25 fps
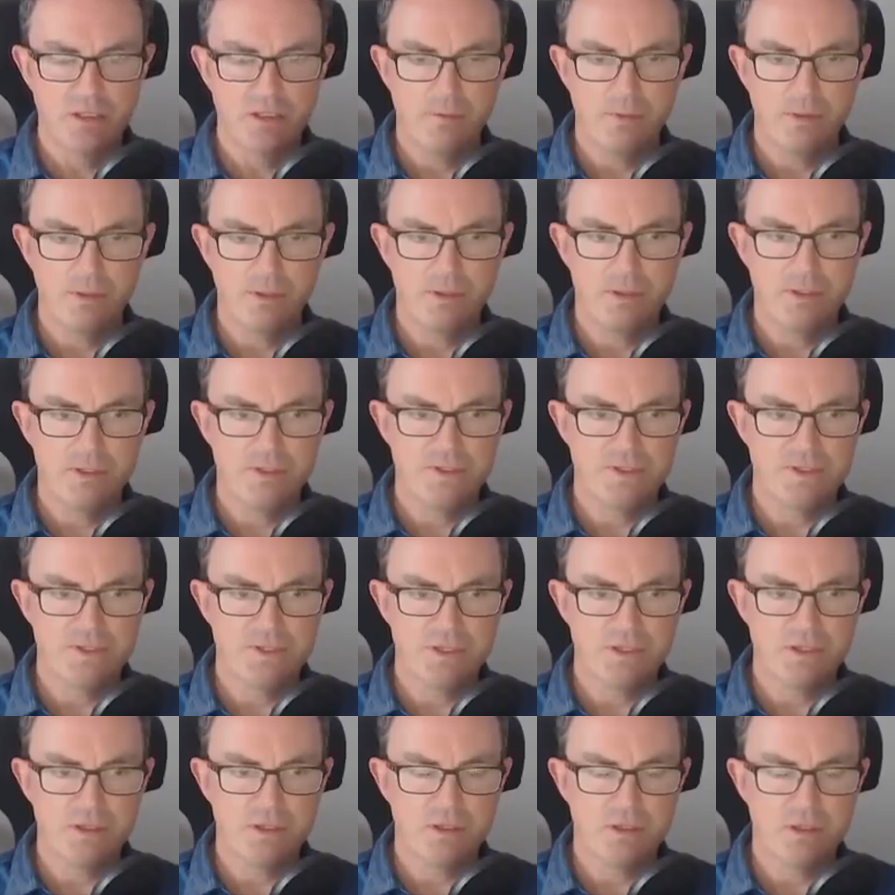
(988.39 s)
Because
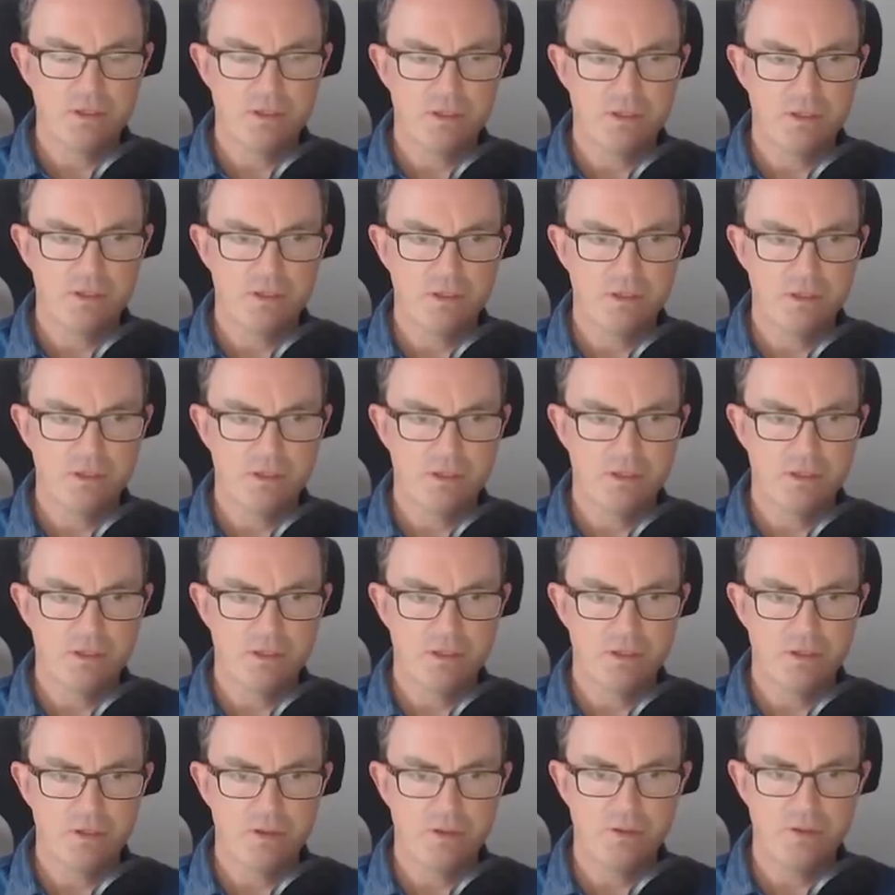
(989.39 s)

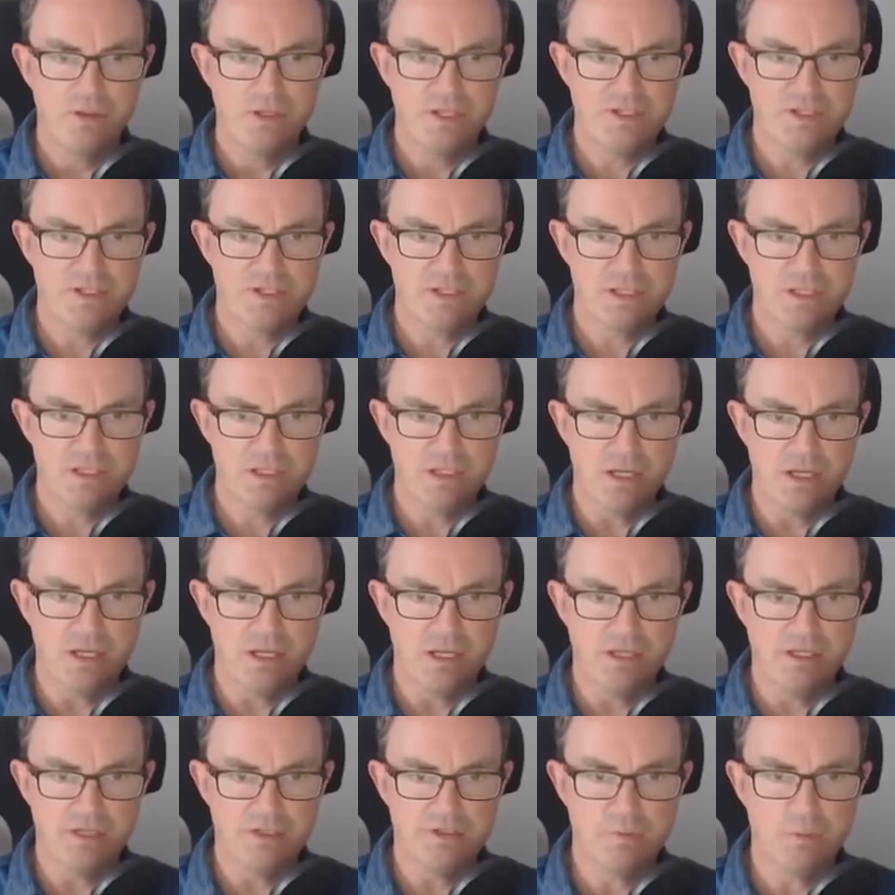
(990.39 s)
this
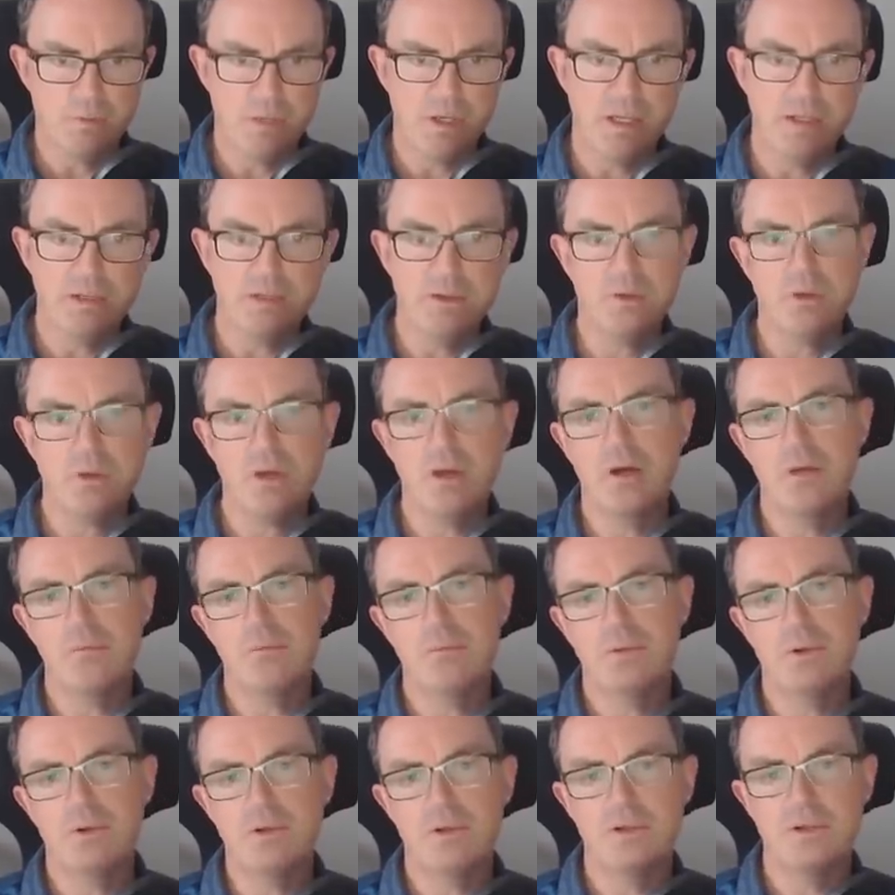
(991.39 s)
line as well, you can't
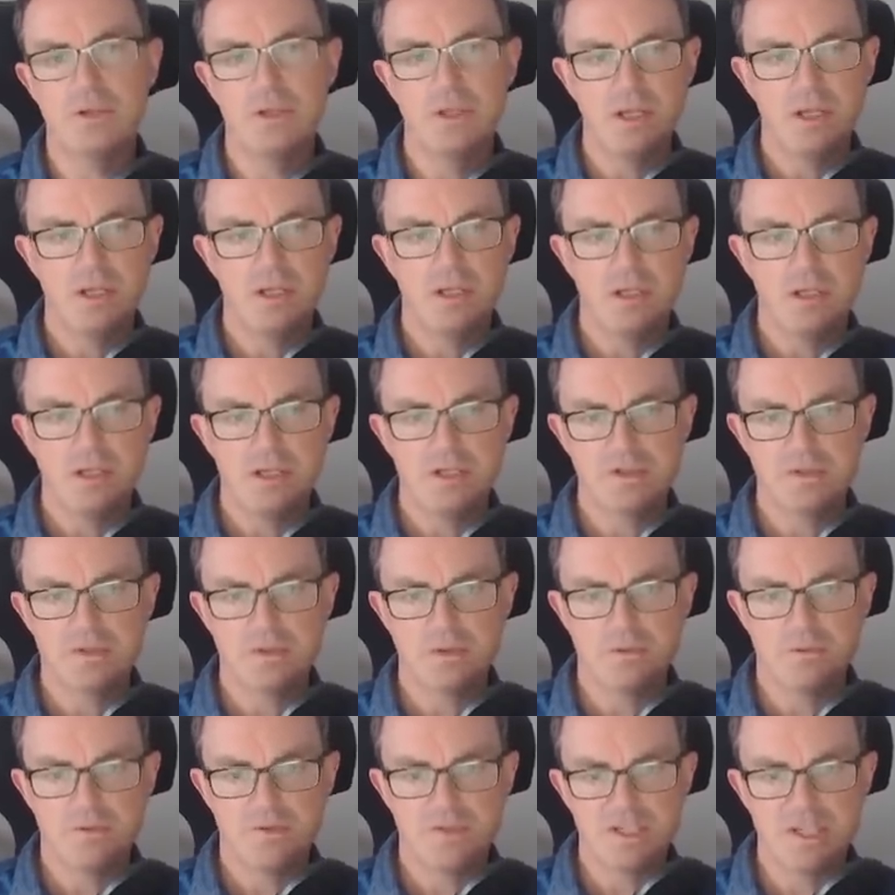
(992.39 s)
put, it's
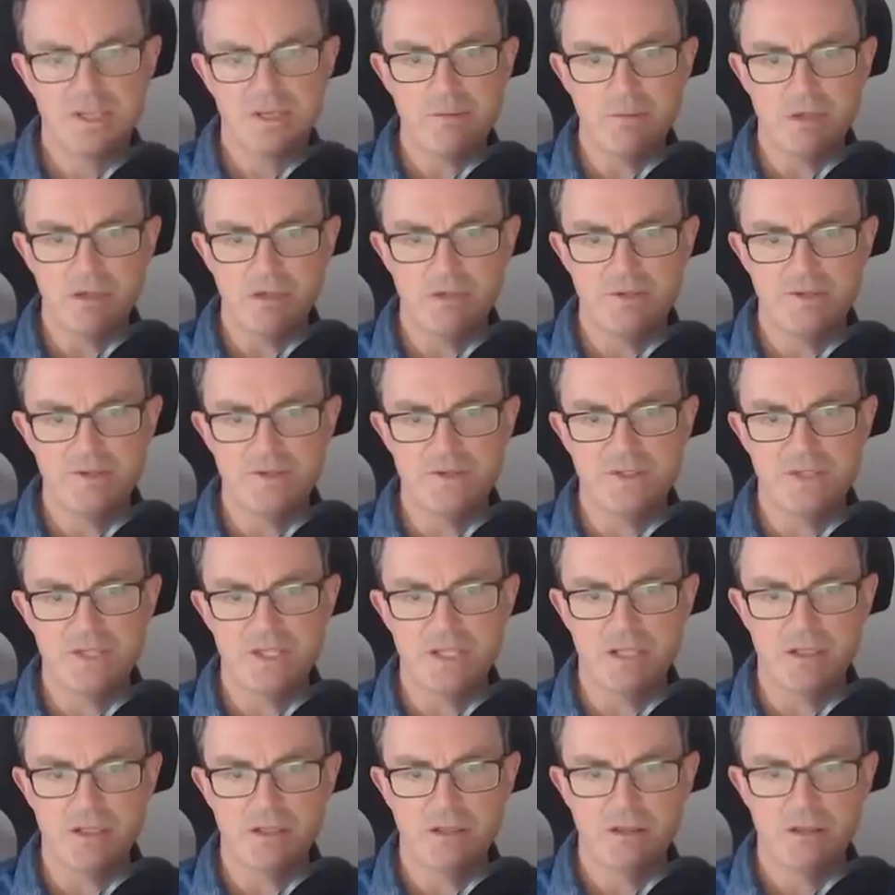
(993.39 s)
sort of similar, isn't
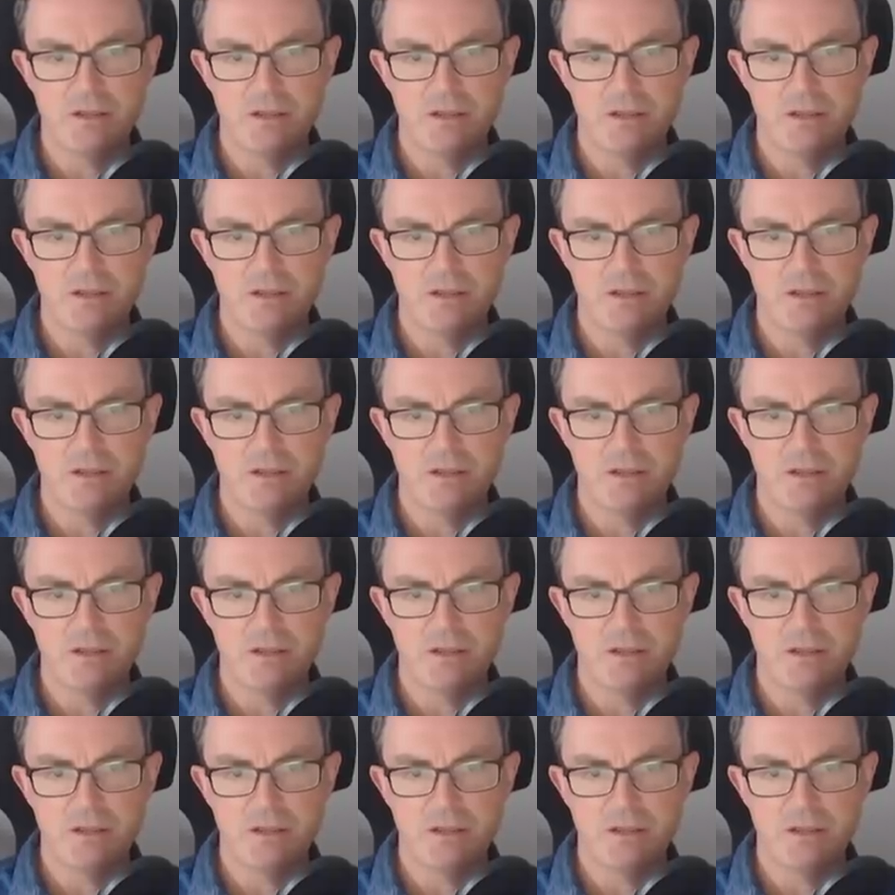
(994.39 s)
it?